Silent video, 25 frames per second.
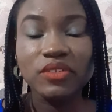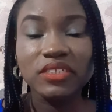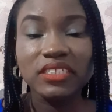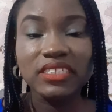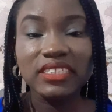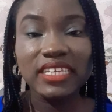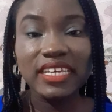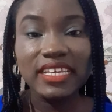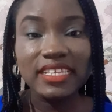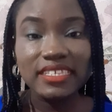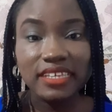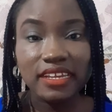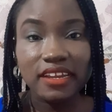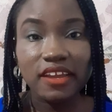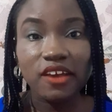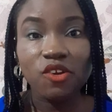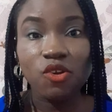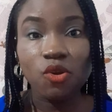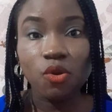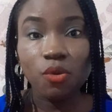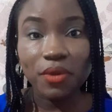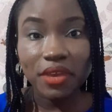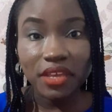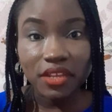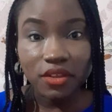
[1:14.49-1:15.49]
the things that are
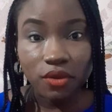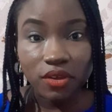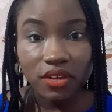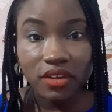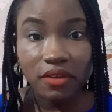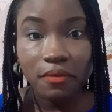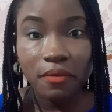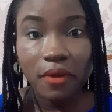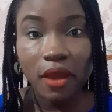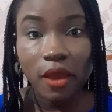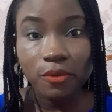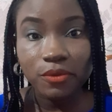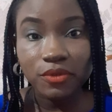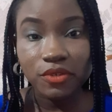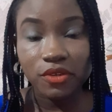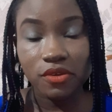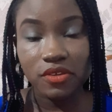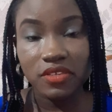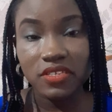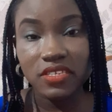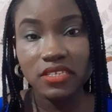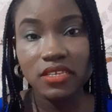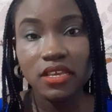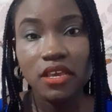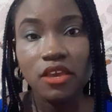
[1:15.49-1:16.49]
going on around
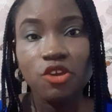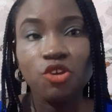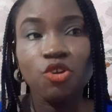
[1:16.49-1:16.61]
us,